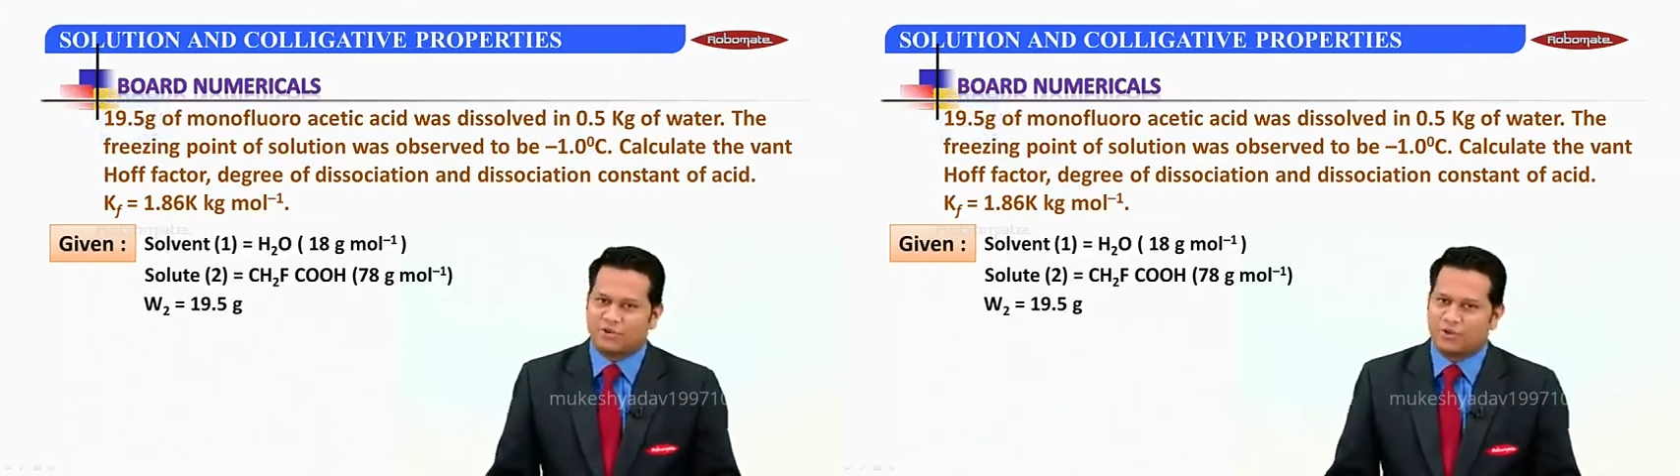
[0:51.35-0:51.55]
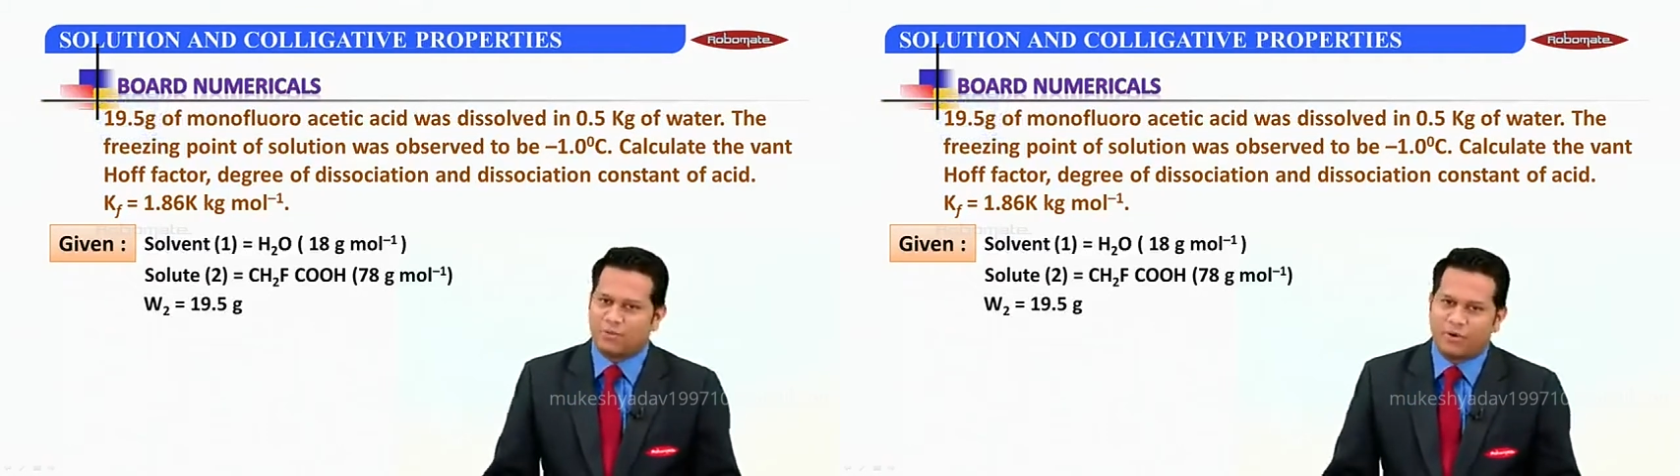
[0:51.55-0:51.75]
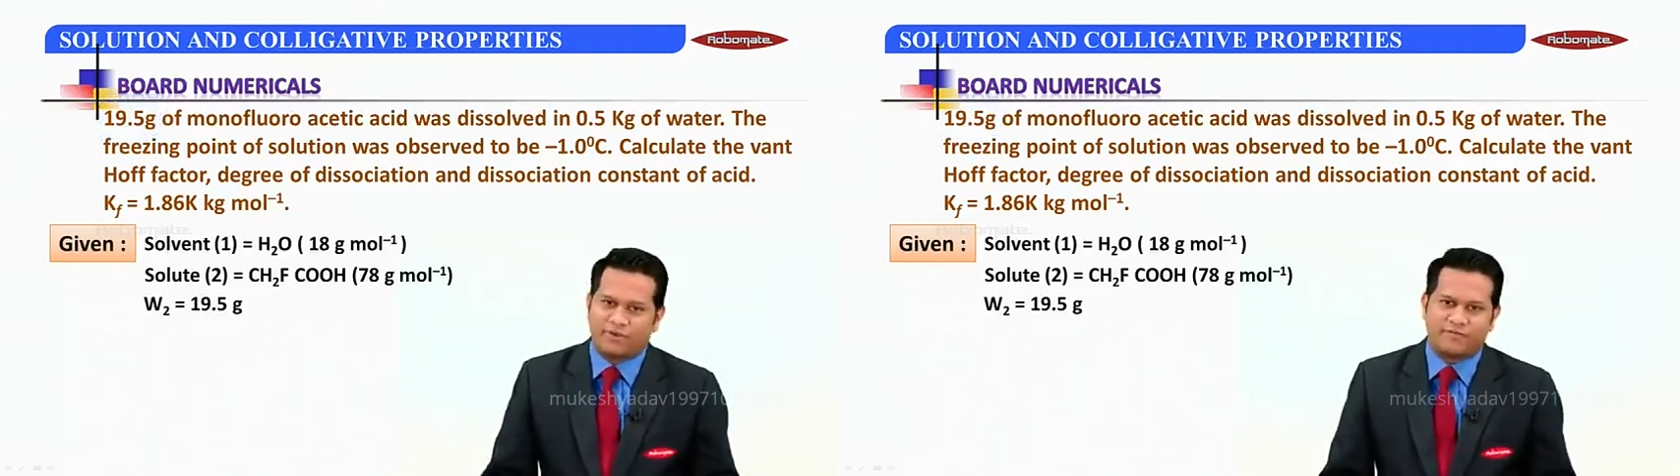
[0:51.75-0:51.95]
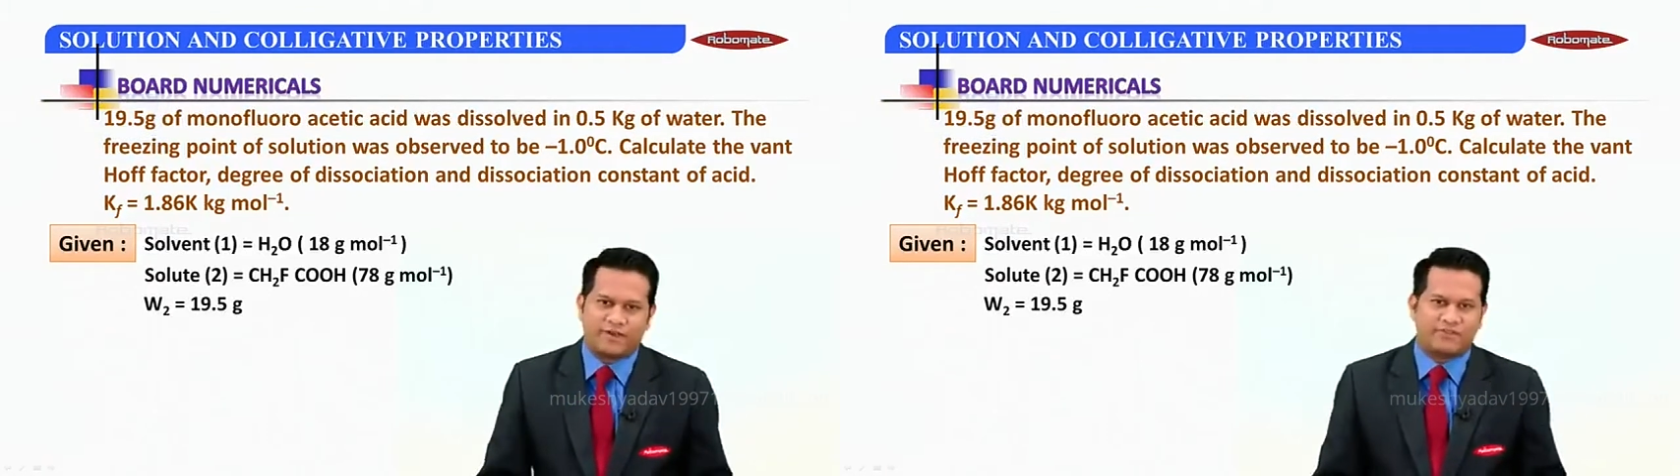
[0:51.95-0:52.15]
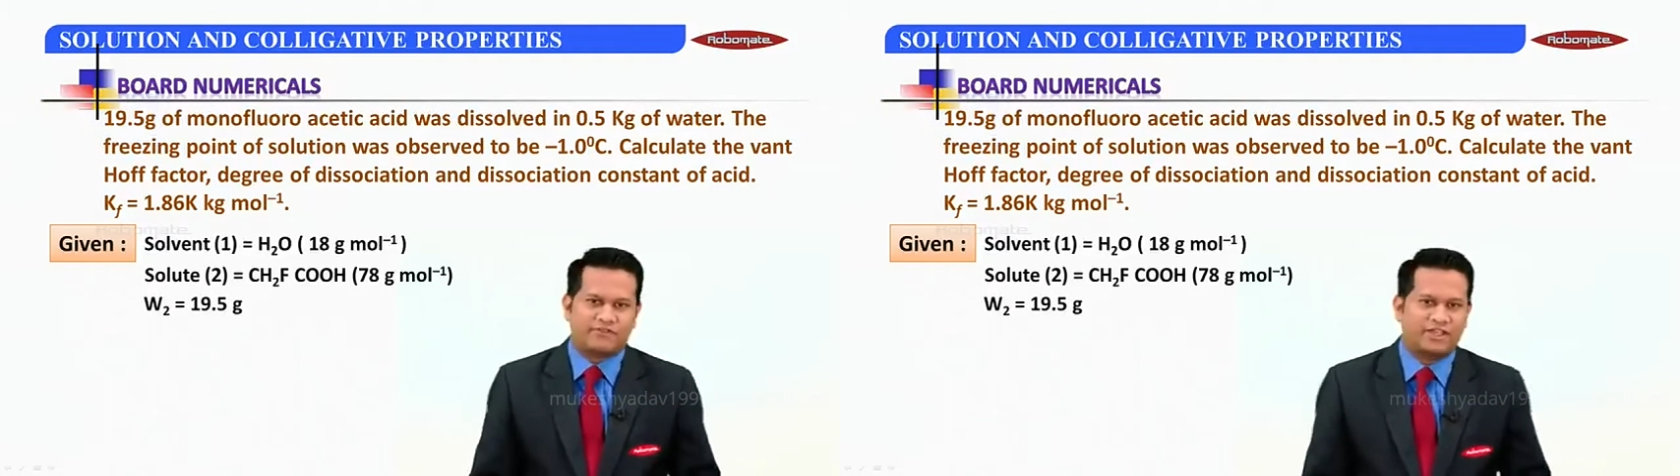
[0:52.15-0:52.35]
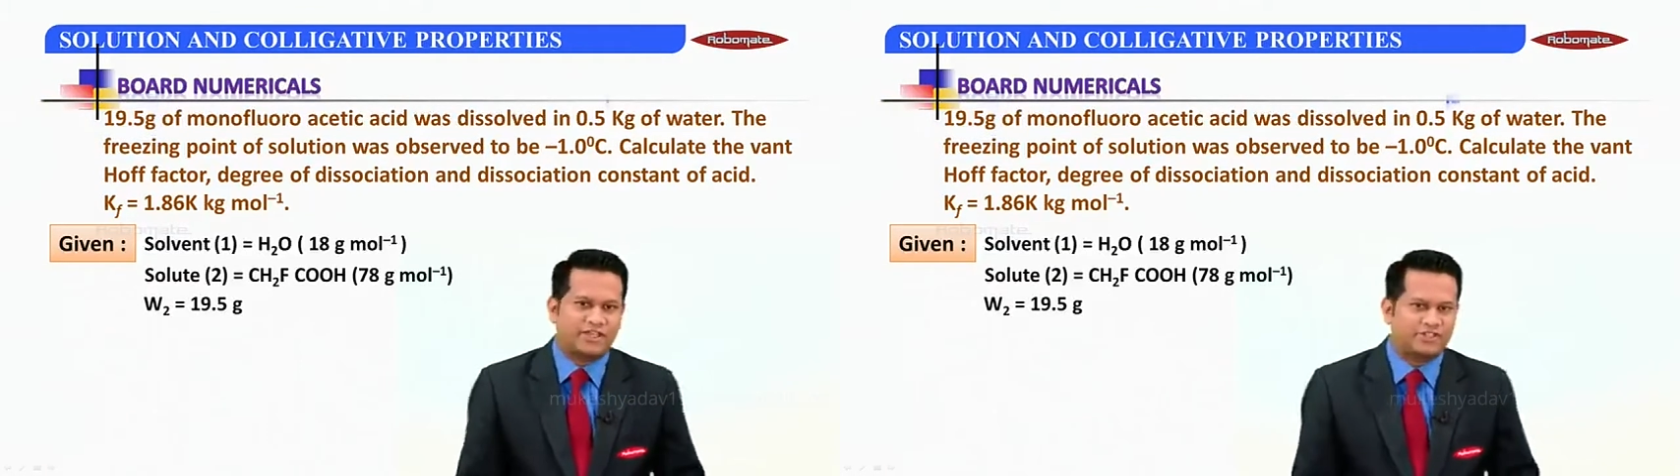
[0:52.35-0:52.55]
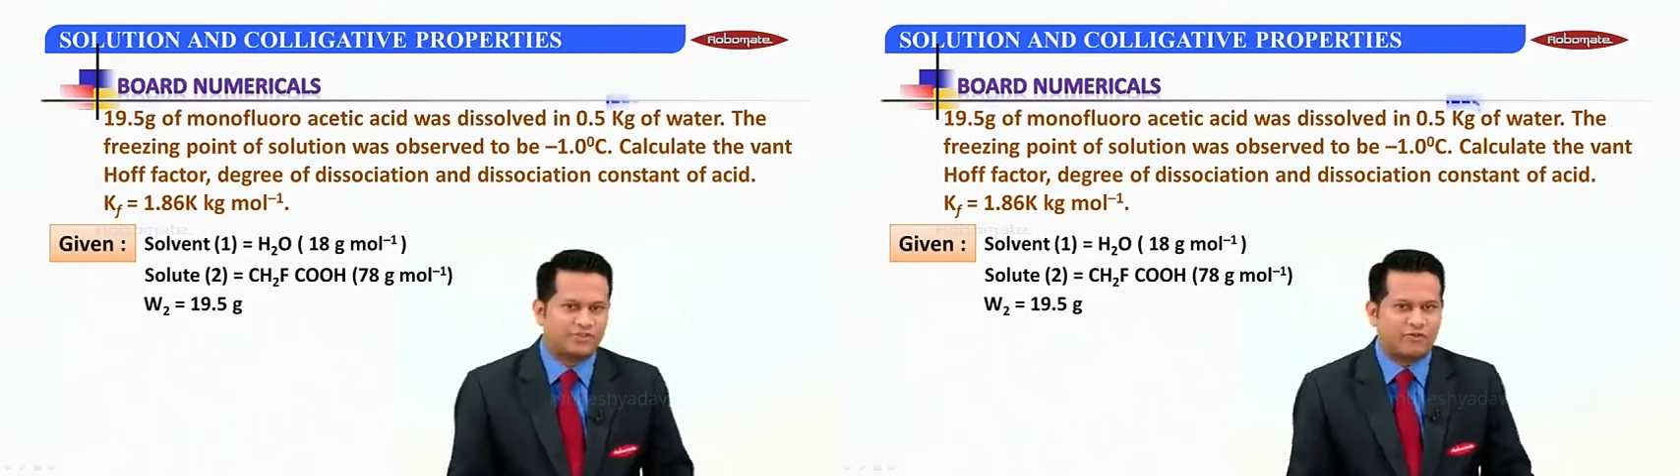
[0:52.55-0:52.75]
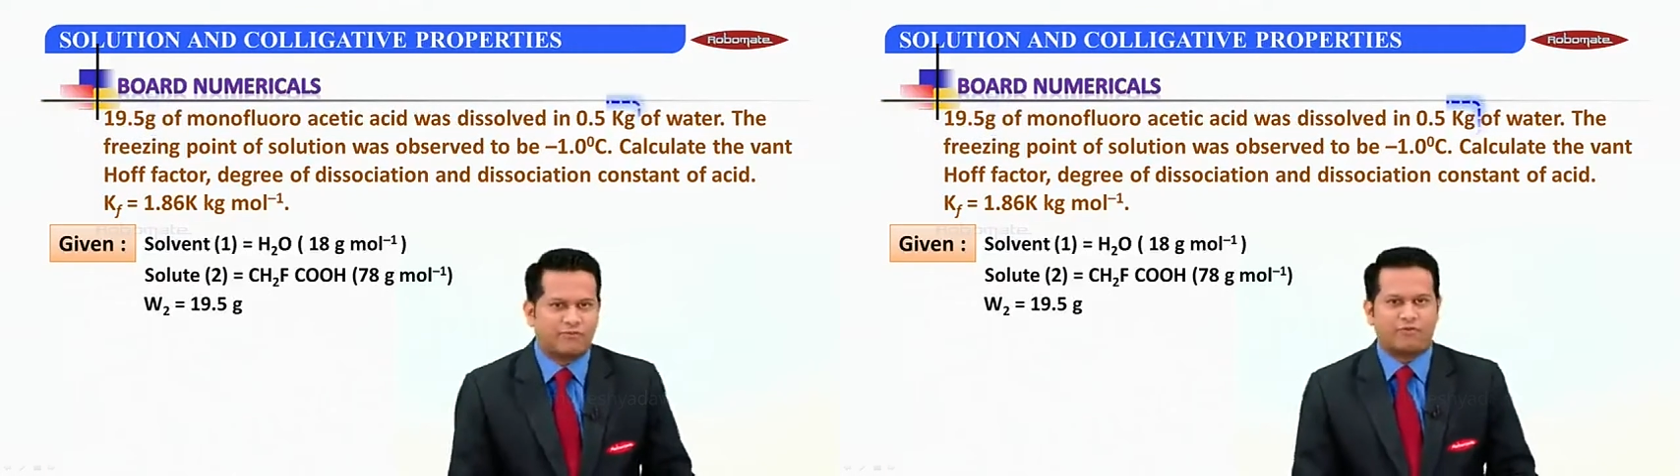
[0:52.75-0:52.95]
0.5 kg
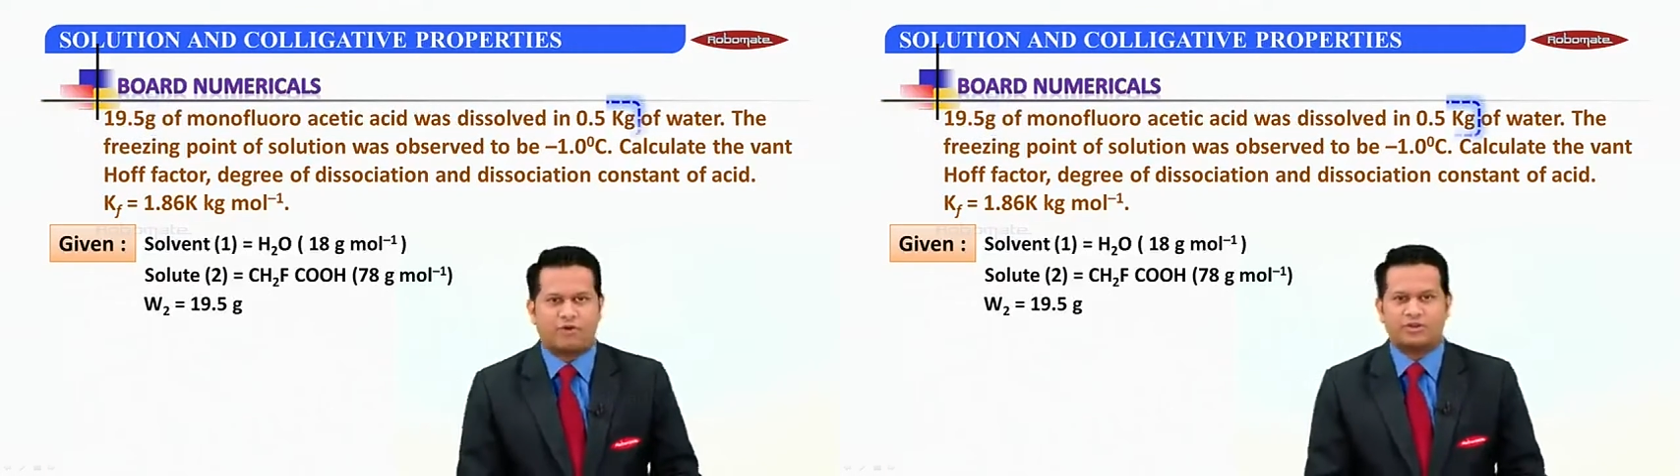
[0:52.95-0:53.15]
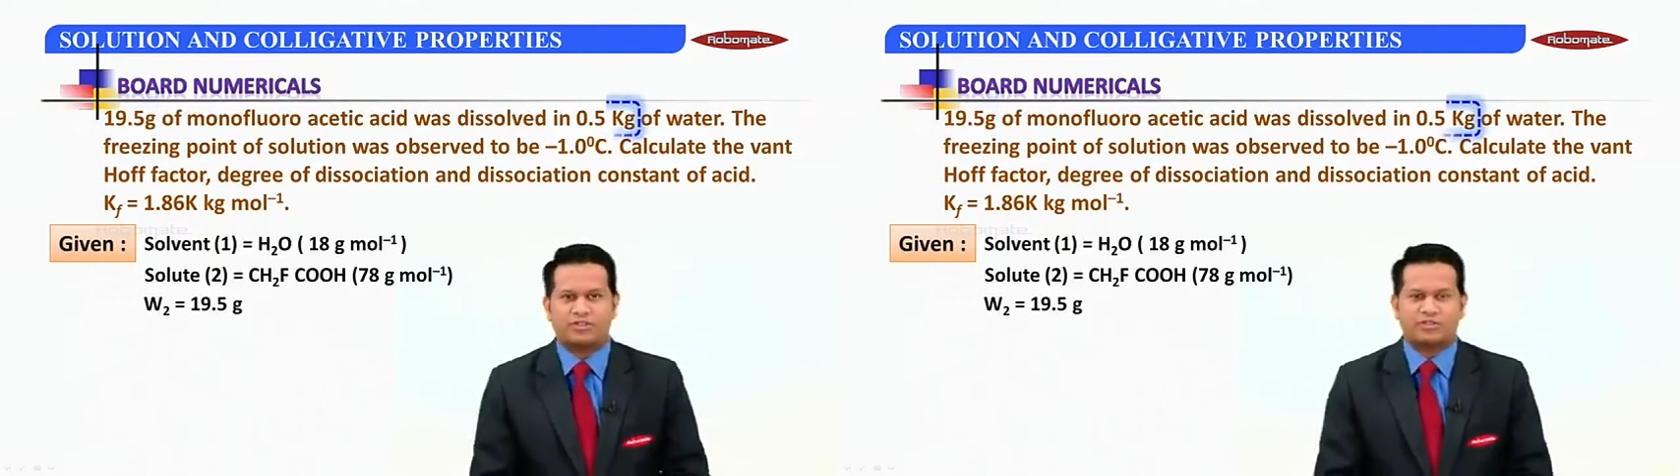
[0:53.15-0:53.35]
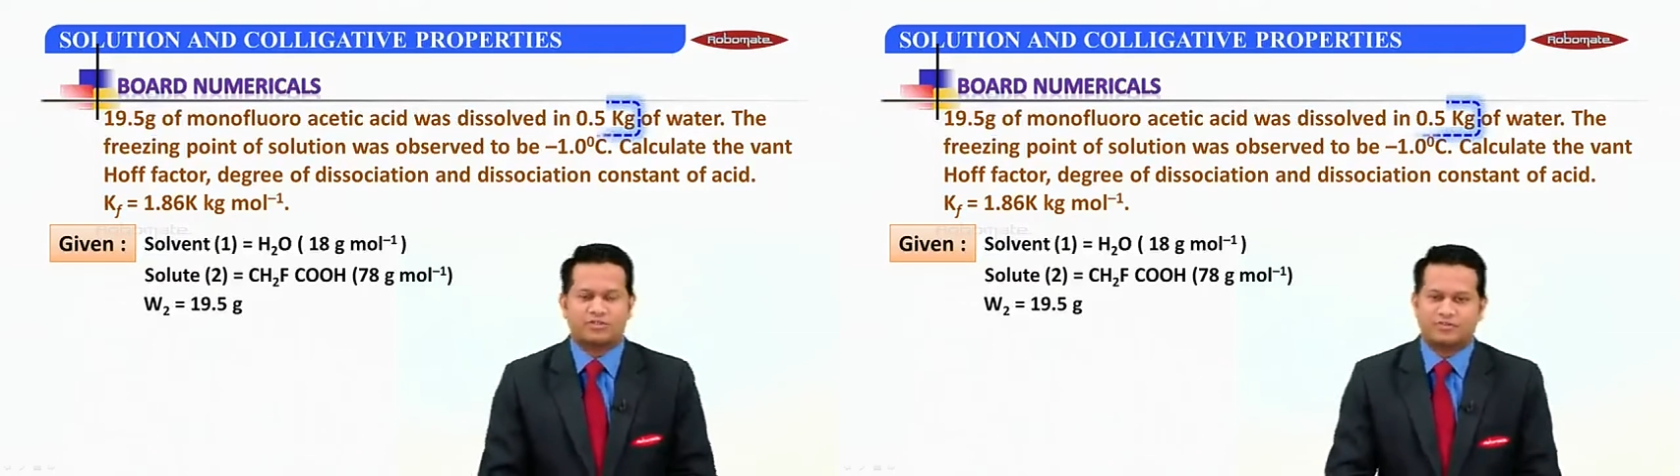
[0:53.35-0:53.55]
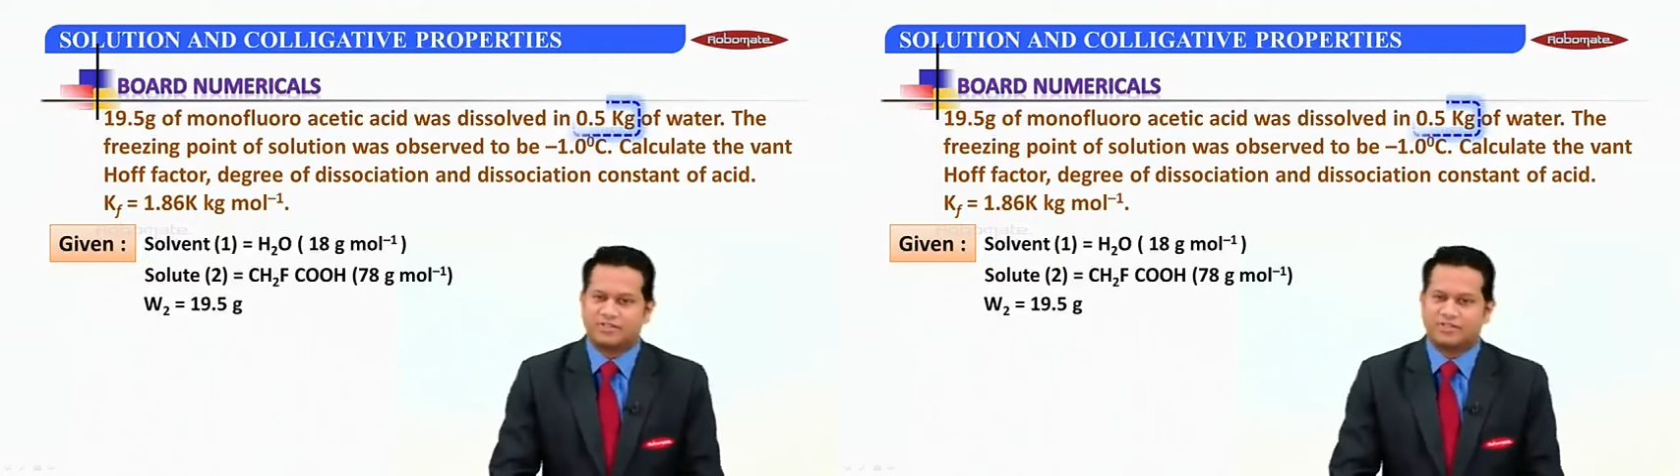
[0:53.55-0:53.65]
of water,